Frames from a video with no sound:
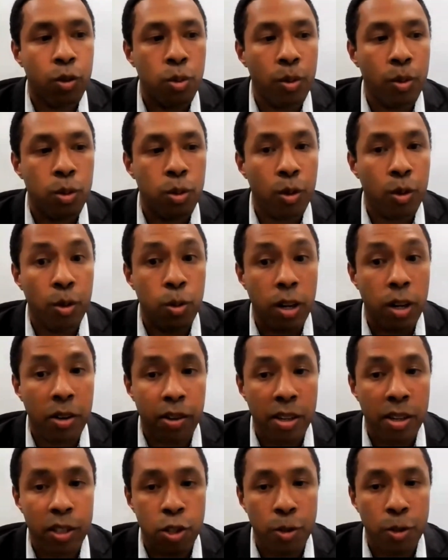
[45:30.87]
do a
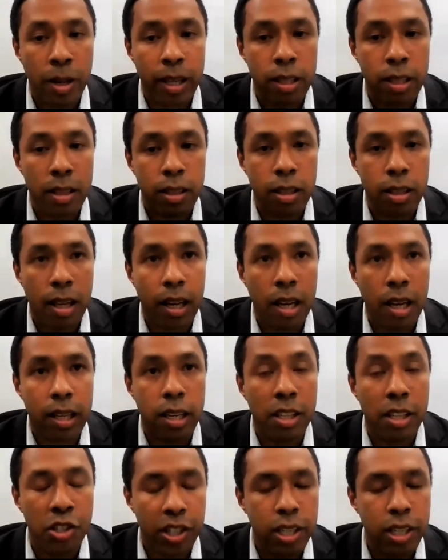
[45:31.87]
graduate,
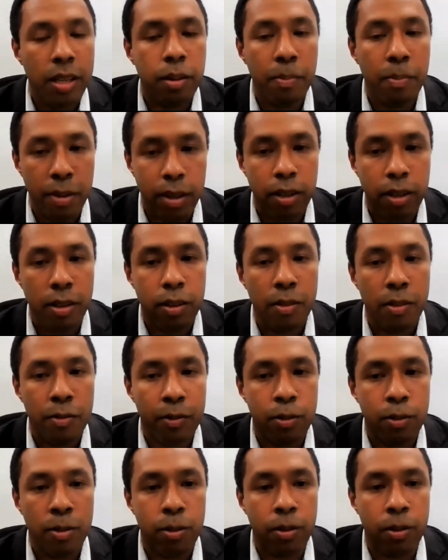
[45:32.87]
the GDP
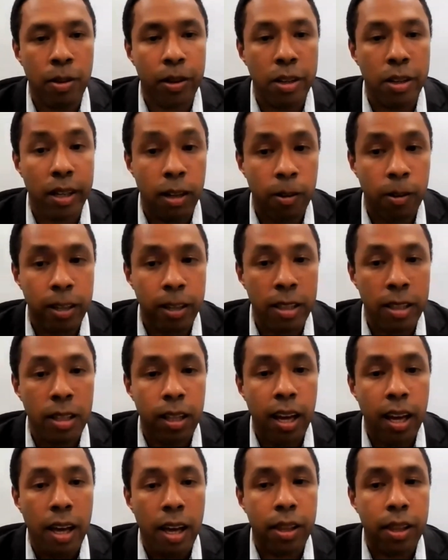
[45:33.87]
for Deloitte,
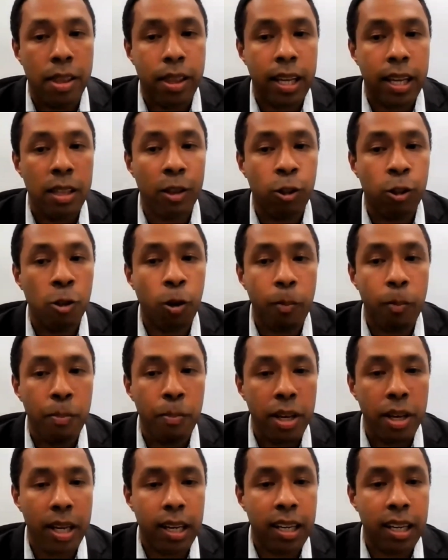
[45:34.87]
that
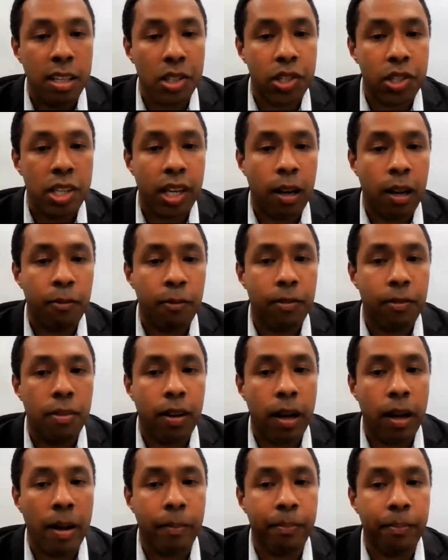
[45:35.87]
topic in itself
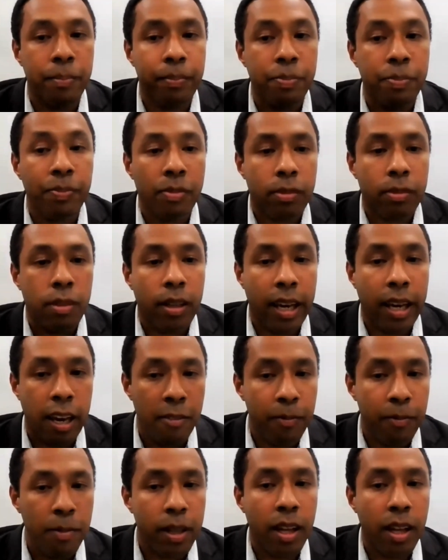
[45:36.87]

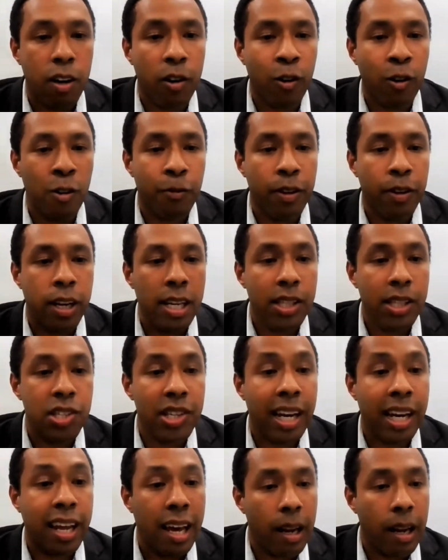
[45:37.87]
gave me the
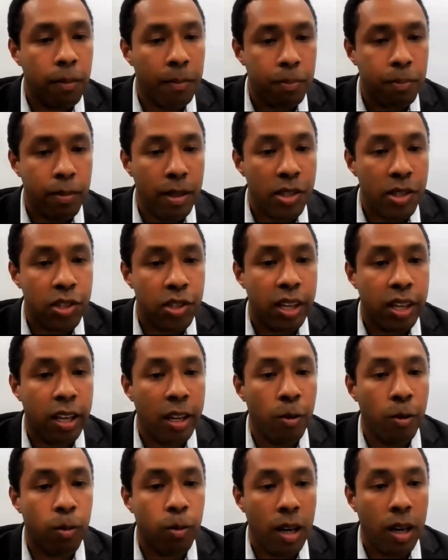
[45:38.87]
confidence and helped me
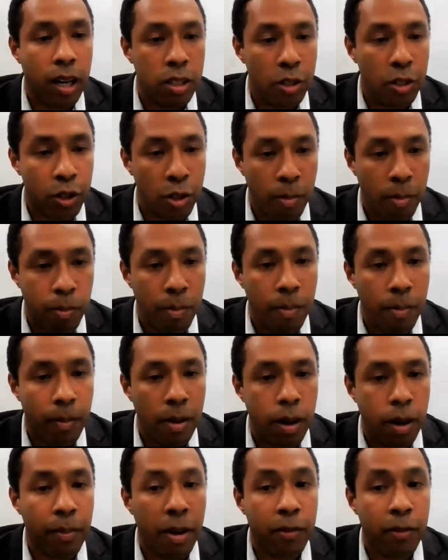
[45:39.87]
secure a job,
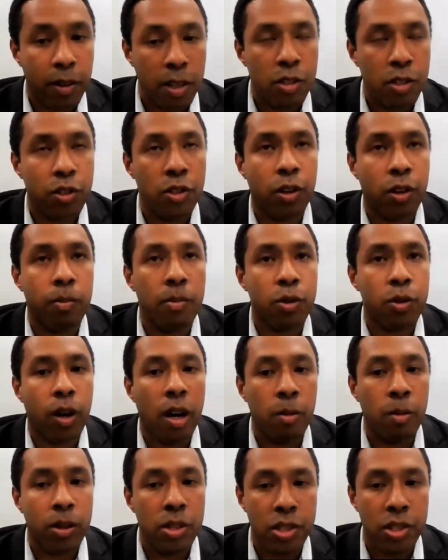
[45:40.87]
my first job. So
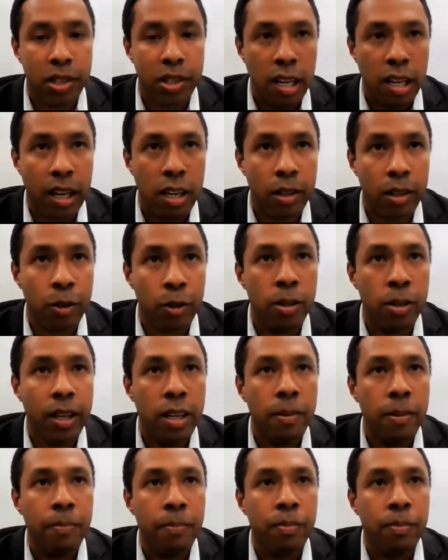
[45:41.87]
I was still in
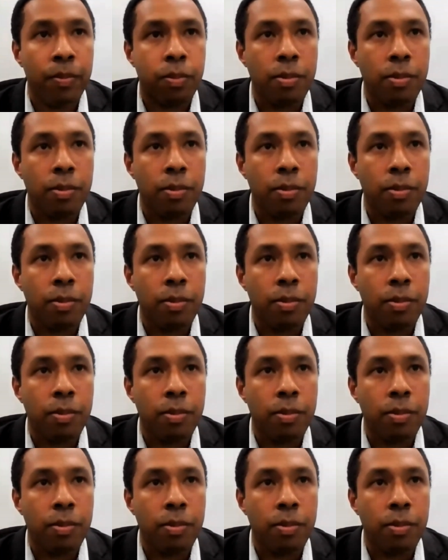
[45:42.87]
uni.